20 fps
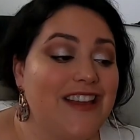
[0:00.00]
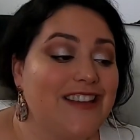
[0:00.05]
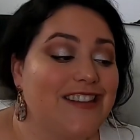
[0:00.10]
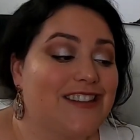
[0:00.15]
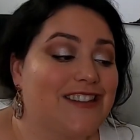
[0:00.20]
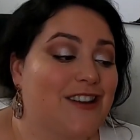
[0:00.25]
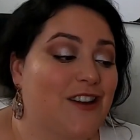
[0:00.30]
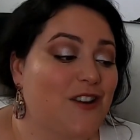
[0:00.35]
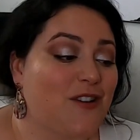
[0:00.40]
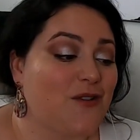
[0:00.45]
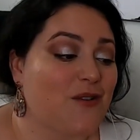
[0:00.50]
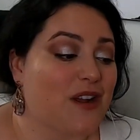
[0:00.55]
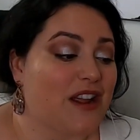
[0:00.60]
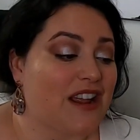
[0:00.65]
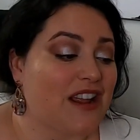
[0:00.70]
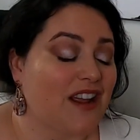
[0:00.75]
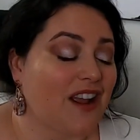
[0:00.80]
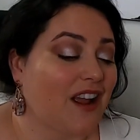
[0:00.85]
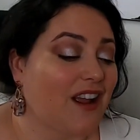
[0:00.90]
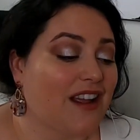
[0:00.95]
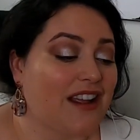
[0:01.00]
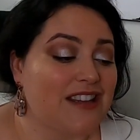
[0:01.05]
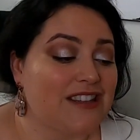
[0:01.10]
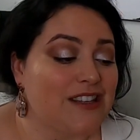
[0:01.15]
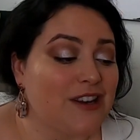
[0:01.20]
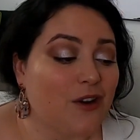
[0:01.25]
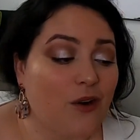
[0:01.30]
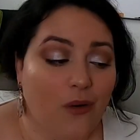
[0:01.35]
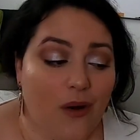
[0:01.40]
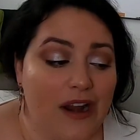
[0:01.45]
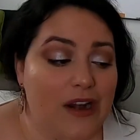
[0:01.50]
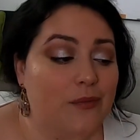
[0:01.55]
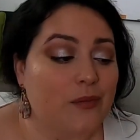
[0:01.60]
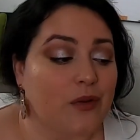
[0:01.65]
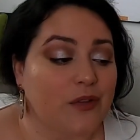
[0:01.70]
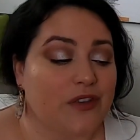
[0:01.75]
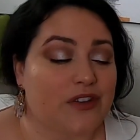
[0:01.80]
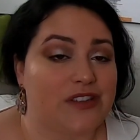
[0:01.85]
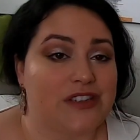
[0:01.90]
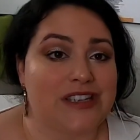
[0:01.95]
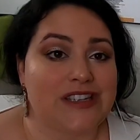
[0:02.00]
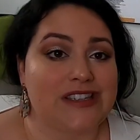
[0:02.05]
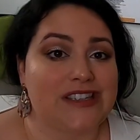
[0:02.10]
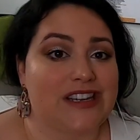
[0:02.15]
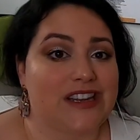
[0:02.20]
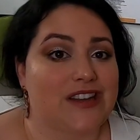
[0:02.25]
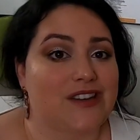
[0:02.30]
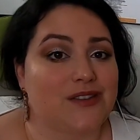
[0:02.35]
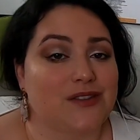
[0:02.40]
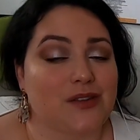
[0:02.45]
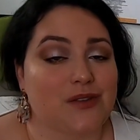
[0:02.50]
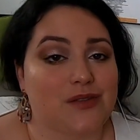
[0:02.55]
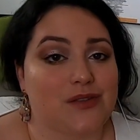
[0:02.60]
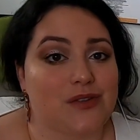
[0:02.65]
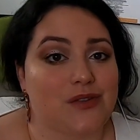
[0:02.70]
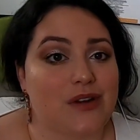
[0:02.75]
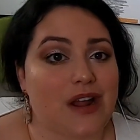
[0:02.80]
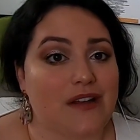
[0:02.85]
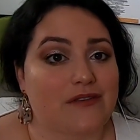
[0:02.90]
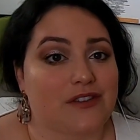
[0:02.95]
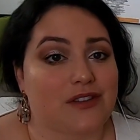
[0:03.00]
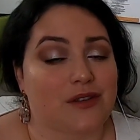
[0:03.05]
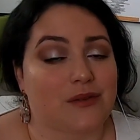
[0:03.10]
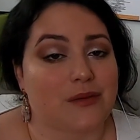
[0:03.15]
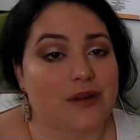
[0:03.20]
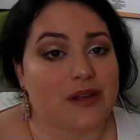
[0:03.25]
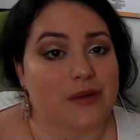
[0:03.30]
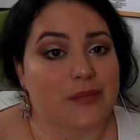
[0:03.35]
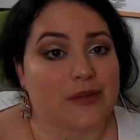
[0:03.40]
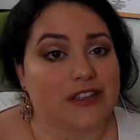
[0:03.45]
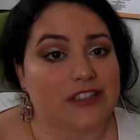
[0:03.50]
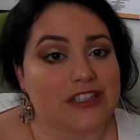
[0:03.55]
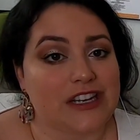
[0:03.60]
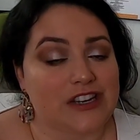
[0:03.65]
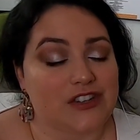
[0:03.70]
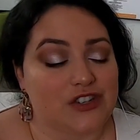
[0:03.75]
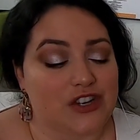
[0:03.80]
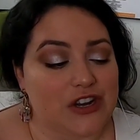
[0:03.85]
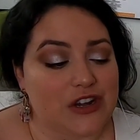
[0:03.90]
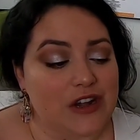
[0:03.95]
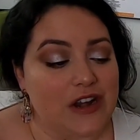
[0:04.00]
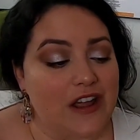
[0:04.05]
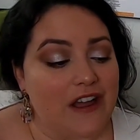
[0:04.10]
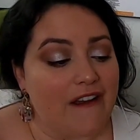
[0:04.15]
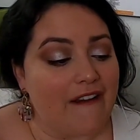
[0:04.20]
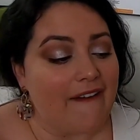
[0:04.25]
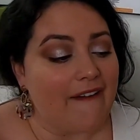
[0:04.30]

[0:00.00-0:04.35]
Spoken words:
So it's incredible that she's singing so soon after the rehabilitation.